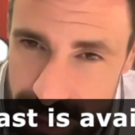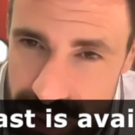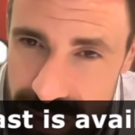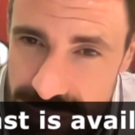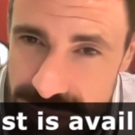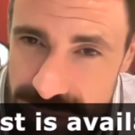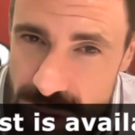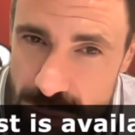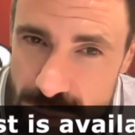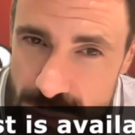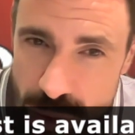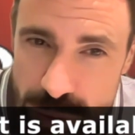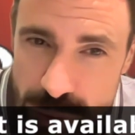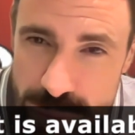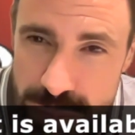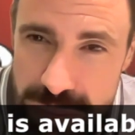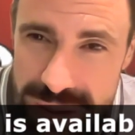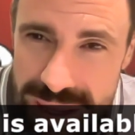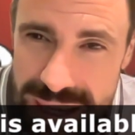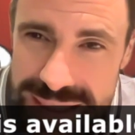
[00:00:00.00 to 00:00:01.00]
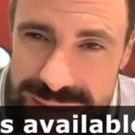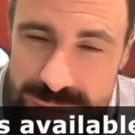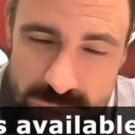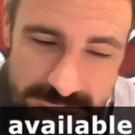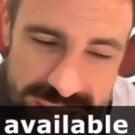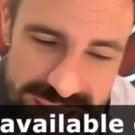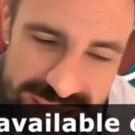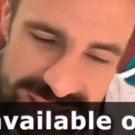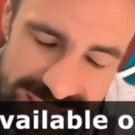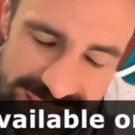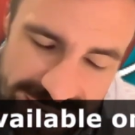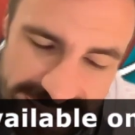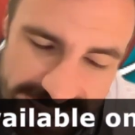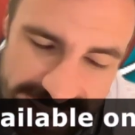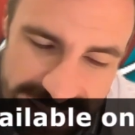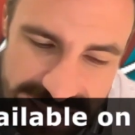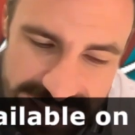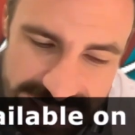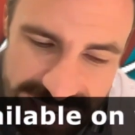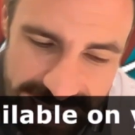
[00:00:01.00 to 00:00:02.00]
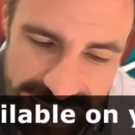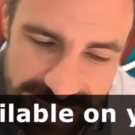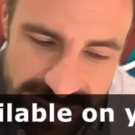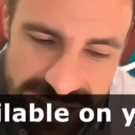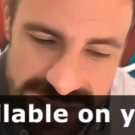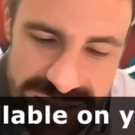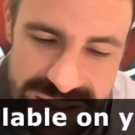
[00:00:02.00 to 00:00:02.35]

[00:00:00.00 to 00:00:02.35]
of the growth plate where the tendon attaches